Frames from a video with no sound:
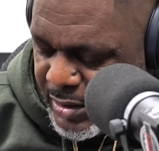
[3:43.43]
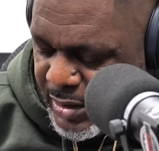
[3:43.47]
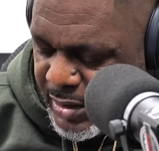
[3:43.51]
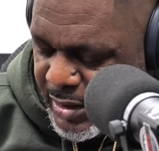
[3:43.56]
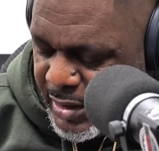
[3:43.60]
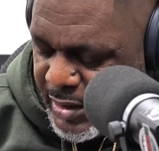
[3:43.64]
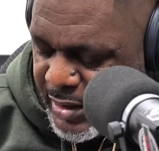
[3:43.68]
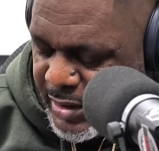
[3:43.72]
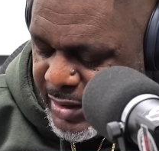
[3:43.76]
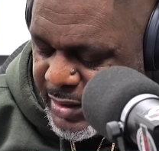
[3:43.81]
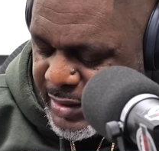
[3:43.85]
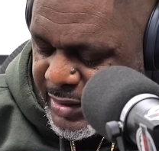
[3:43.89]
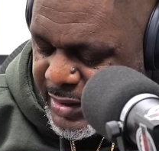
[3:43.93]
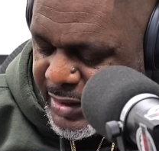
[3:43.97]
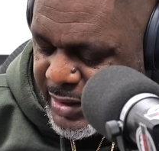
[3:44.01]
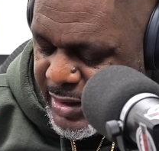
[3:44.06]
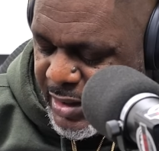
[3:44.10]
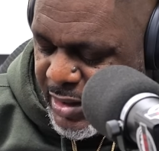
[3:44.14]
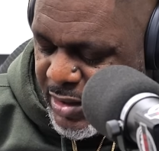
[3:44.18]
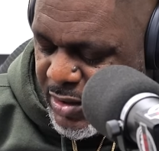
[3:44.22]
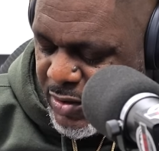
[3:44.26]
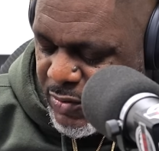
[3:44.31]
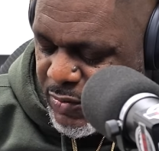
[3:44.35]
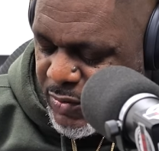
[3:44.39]
uh, he
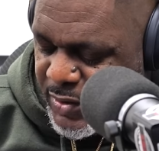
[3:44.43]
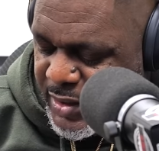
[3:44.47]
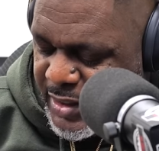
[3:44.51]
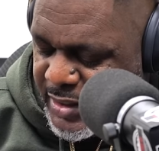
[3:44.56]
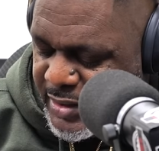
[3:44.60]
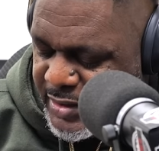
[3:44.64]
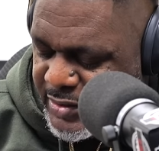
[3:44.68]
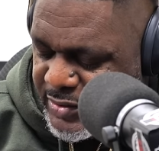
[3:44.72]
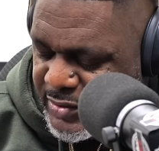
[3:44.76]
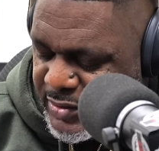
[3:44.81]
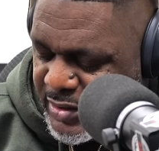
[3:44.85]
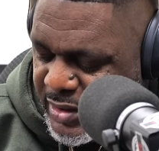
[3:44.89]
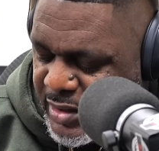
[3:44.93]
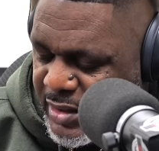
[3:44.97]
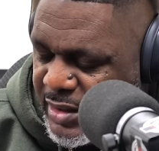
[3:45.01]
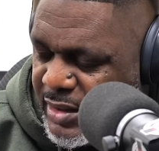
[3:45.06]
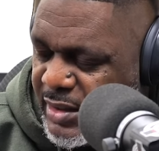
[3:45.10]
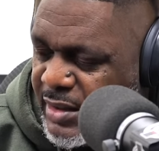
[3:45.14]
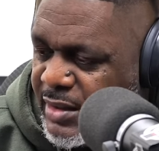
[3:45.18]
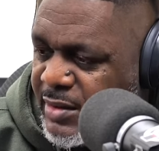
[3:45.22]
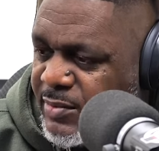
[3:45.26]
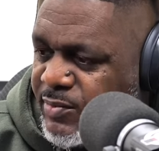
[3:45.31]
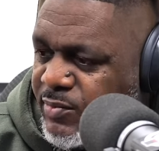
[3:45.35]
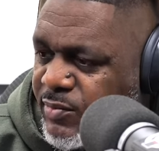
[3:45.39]
always
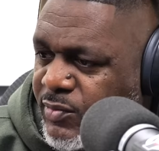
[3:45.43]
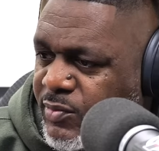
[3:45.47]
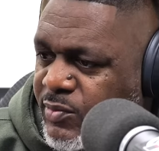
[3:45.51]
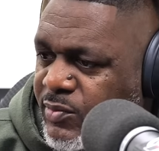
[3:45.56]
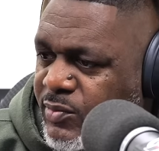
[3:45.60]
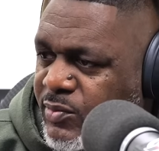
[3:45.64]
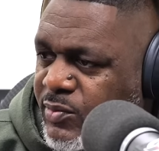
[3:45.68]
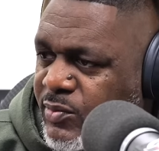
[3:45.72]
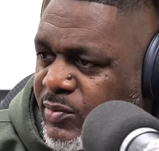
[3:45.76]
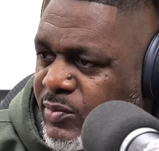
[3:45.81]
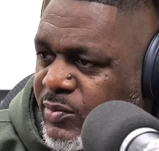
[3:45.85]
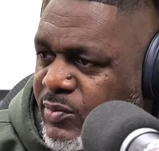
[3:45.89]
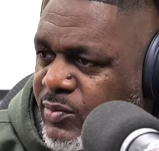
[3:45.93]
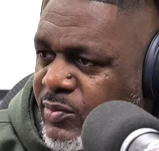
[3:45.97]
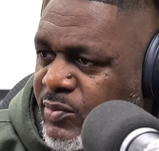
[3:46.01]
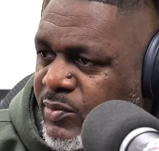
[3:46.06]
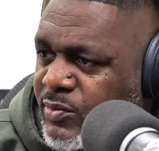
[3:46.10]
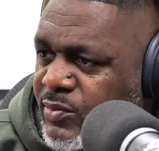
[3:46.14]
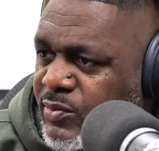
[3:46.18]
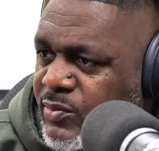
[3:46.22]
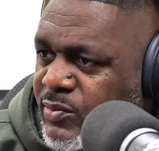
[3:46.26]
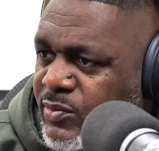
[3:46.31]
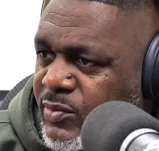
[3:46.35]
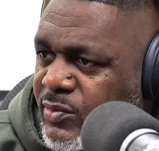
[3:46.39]
uh,
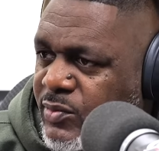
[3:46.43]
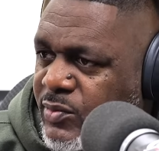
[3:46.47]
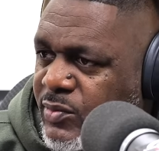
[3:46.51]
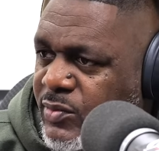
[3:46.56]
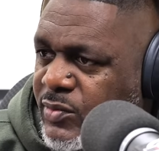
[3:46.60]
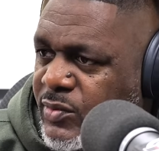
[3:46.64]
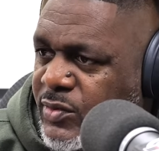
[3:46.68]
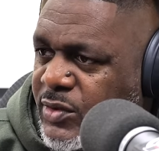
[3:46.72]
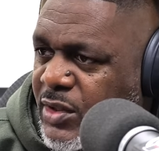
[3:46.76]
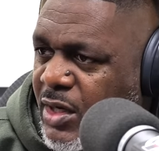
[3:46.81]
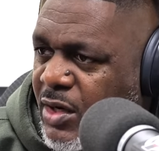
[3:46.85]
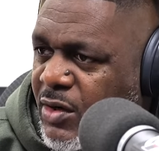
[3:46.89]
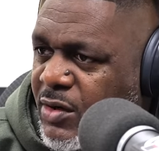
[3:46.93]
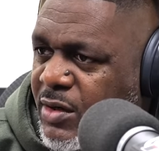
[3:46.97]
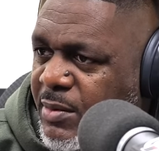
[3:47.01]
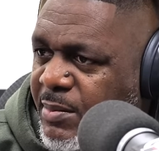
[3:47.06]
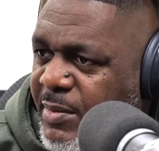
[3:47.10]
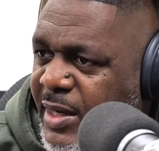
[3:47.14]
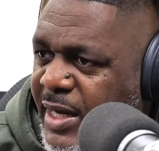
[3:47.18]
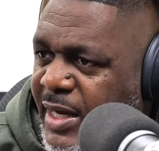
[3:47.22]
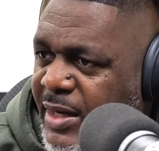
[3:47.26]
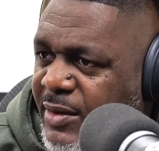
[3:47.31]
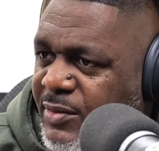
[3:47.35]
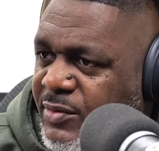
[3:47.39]
talk
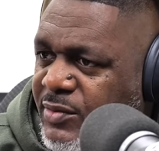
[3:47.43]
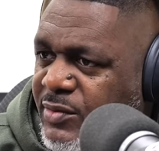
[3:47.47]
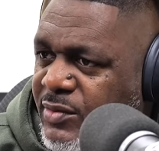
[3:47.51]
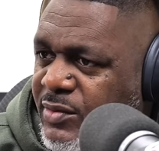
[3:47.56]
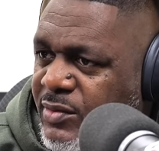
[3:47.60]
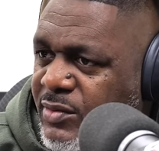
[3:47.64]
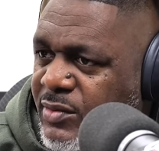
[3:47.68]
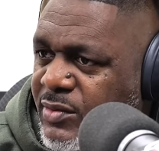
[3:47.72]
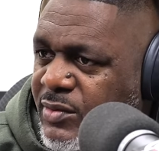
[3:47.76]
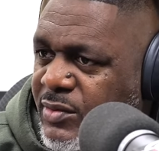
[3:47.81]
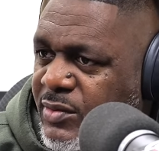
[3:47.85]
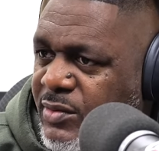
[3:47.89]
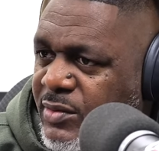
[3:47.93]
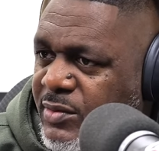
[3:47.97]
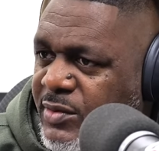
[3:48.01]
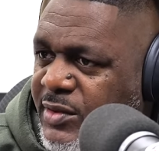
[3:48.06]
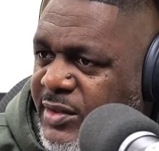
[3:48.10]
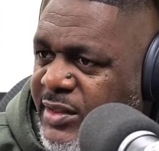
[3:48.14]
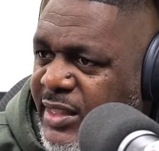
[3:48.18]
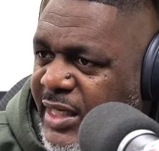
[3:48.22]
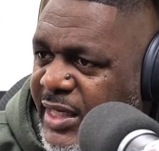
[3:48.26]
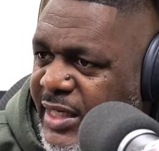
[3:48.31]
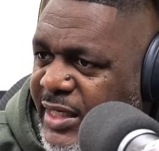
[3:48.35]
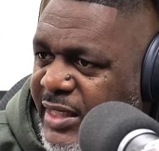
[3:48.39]
about
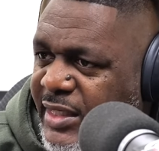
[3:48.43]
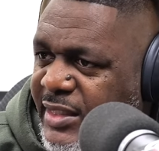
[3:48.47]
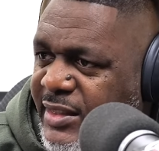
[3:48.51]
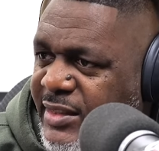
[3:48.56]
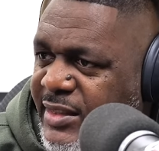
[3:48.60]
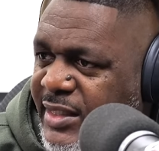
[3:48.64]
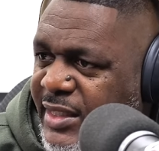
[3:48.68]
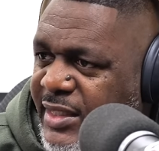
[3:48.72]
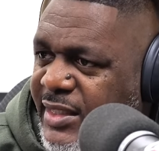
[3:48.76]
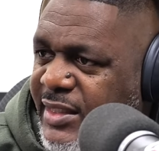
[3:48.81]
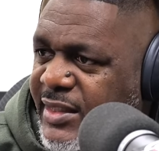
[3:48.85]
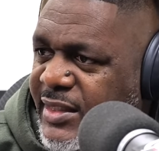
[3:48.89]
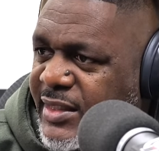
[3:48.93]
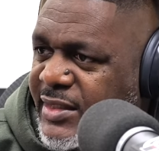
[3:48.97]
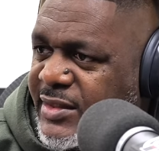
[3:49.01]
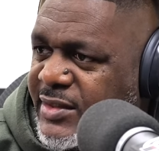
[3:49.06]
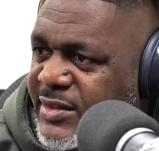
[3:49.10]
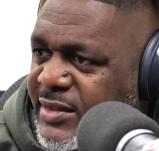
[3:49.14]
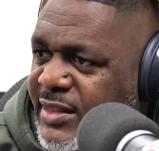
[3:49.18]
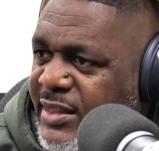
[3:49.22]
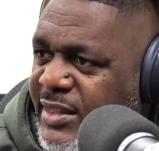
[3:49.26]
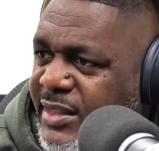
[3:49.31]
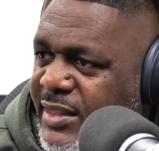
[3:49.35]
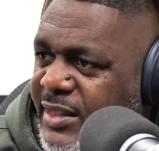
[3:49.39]
Diddy, Diddy this,
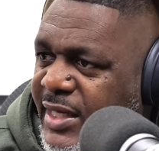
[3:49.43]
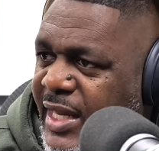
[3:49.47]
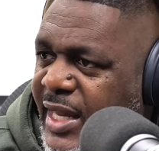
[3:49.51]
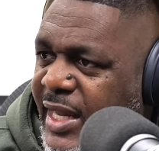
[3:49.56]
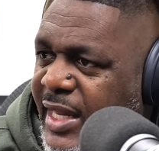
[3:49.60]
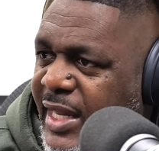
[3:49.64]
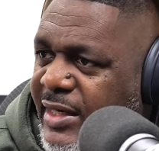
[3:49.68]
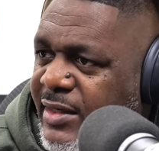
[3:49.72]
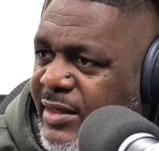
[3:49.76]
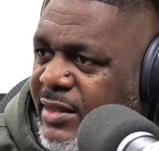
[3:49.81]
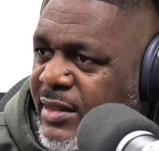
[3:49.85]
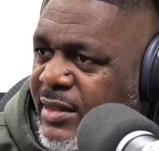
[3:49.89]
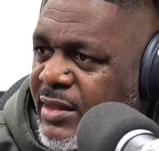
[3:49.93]
Diddy that.